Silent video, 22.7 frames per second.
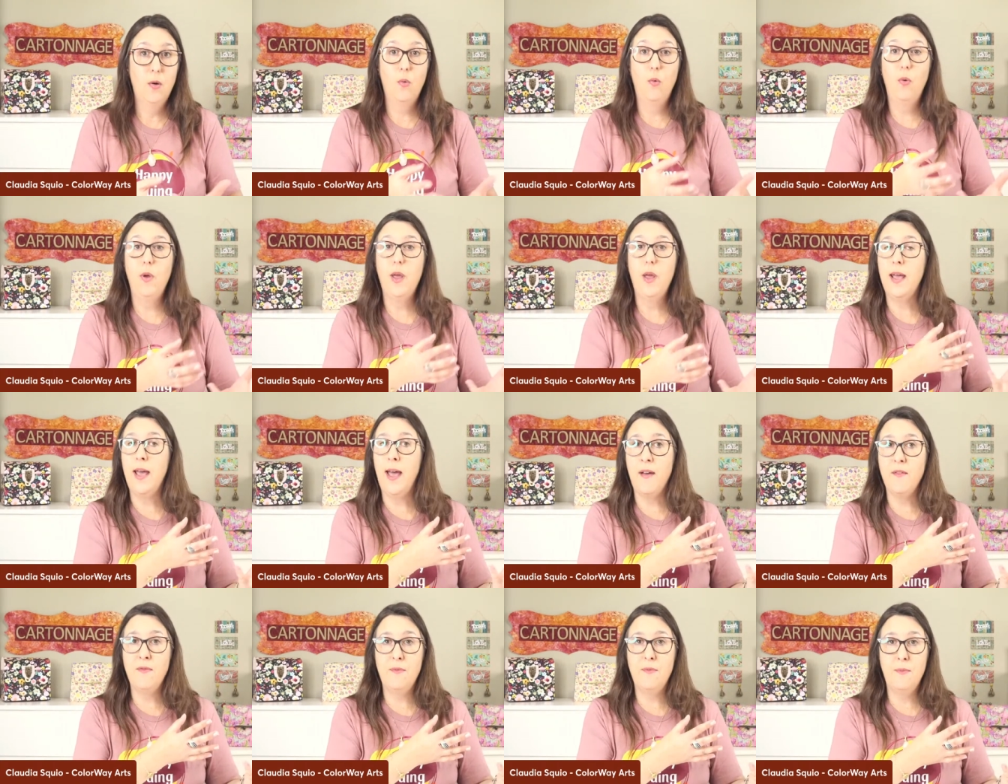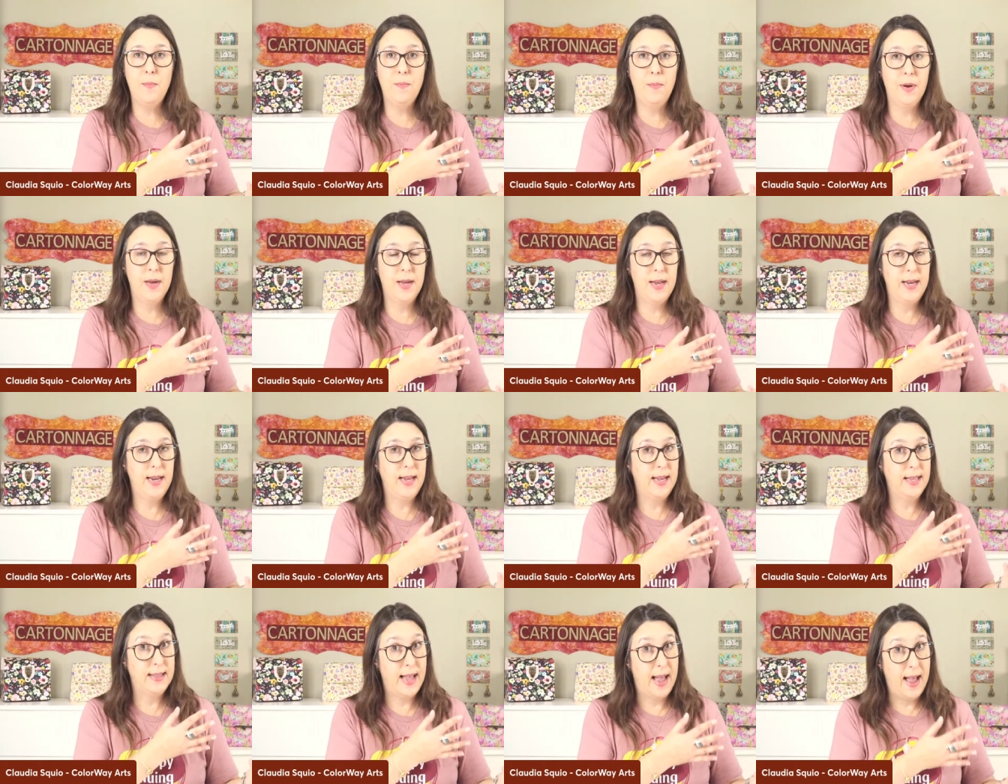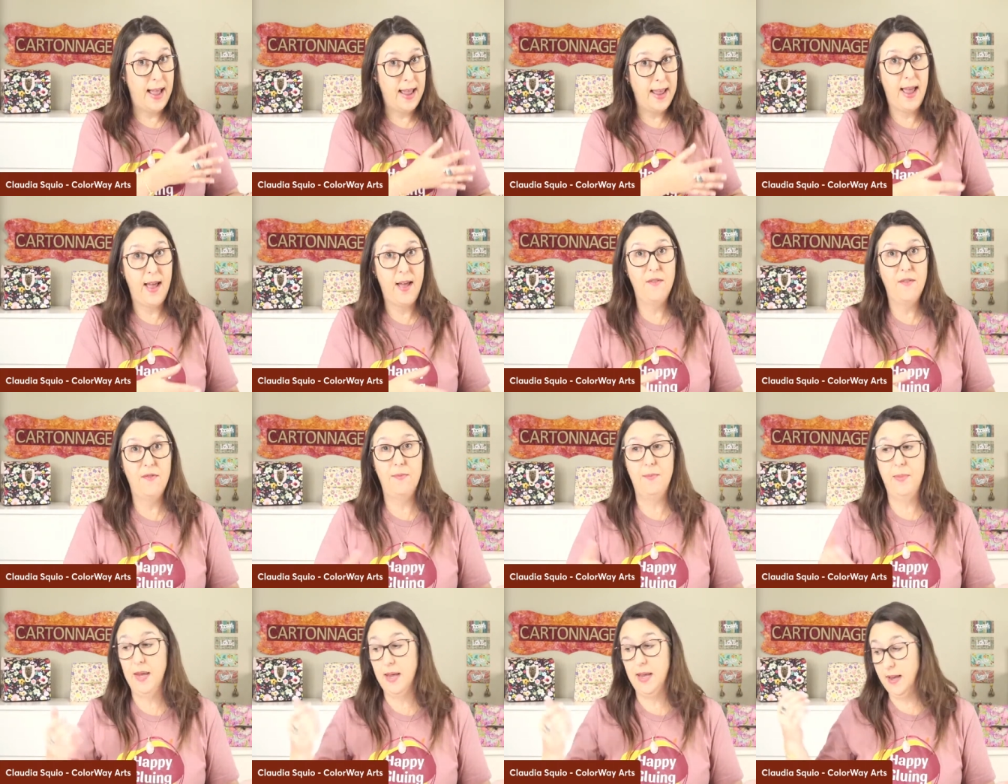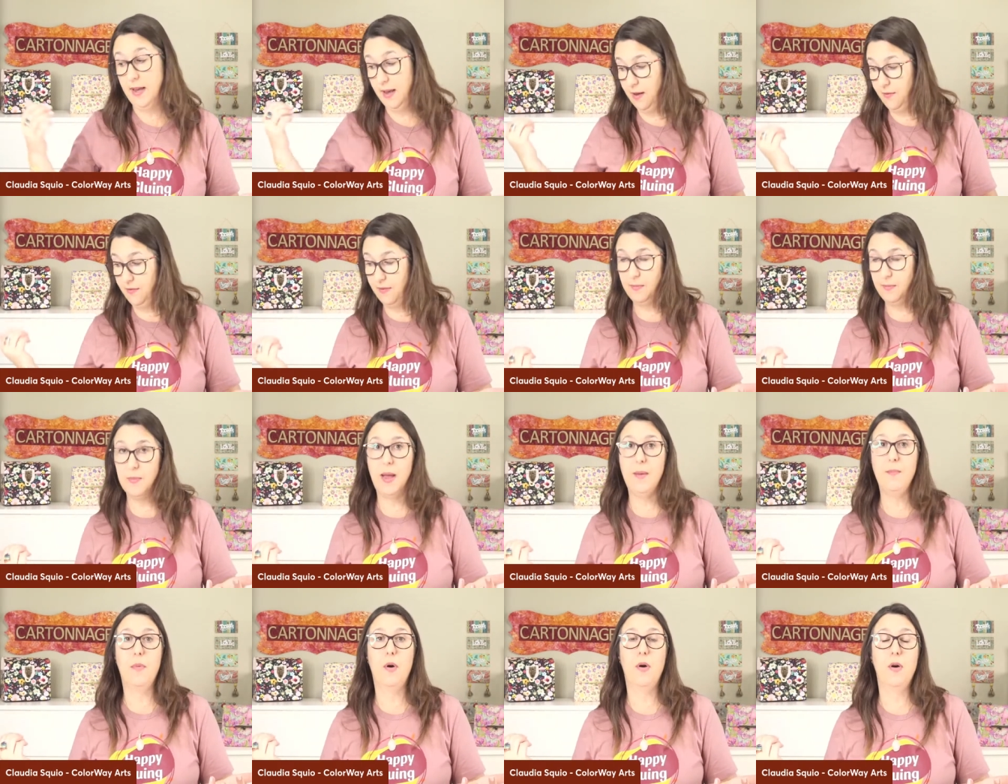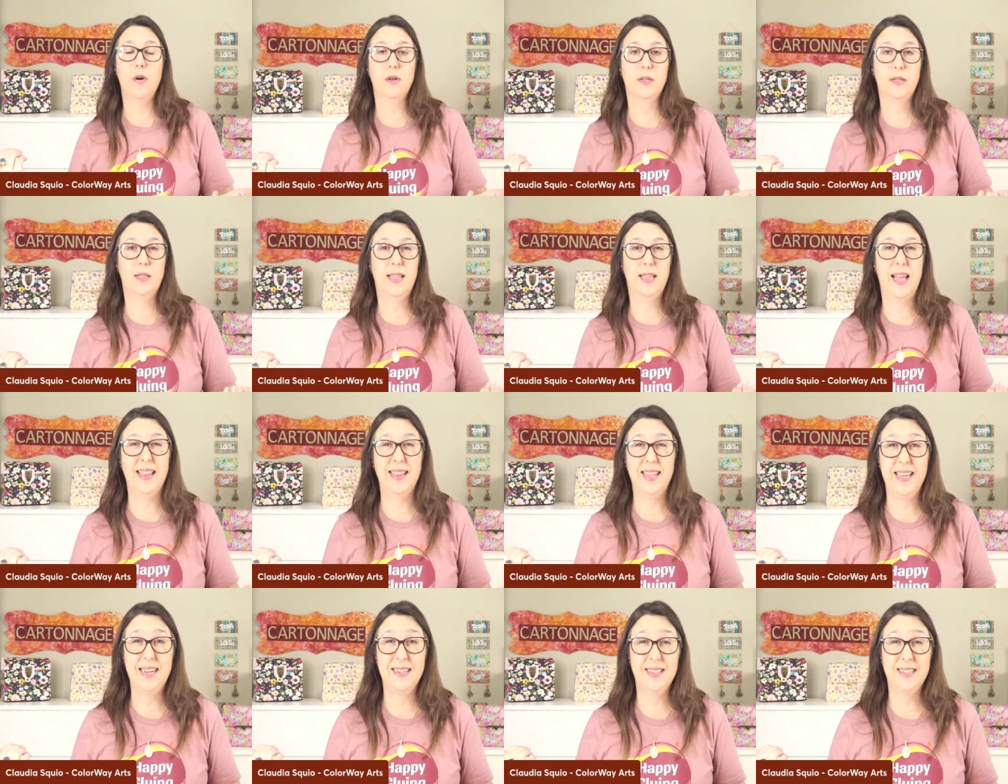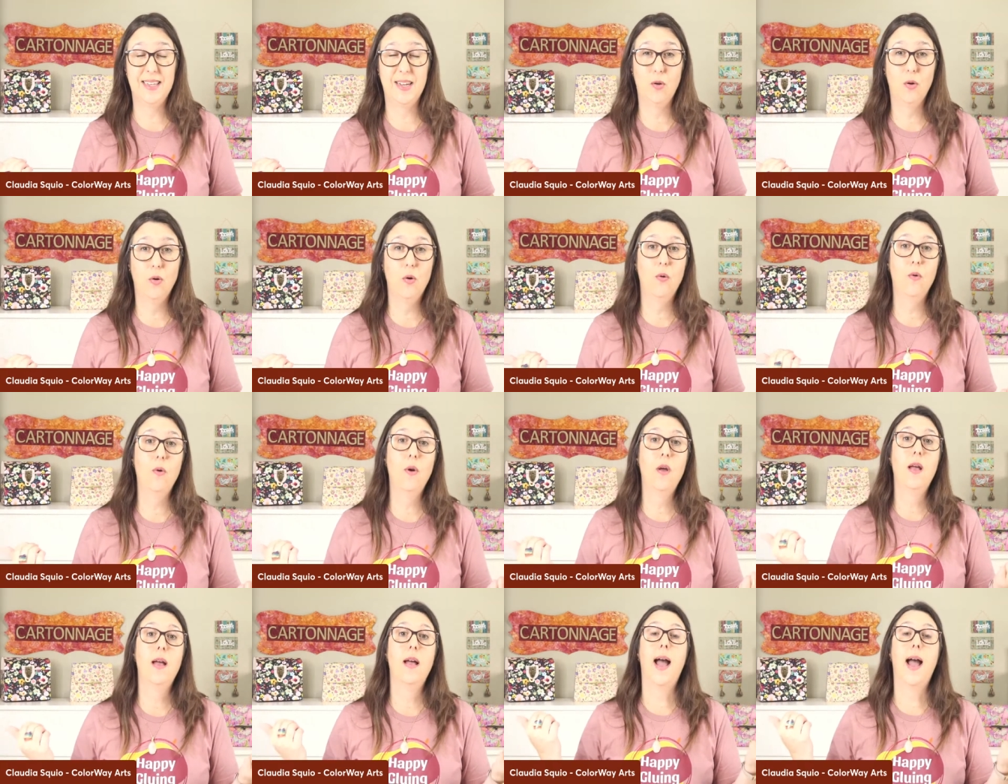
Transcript: We have been putting, and I have been, even my box 10 years ago,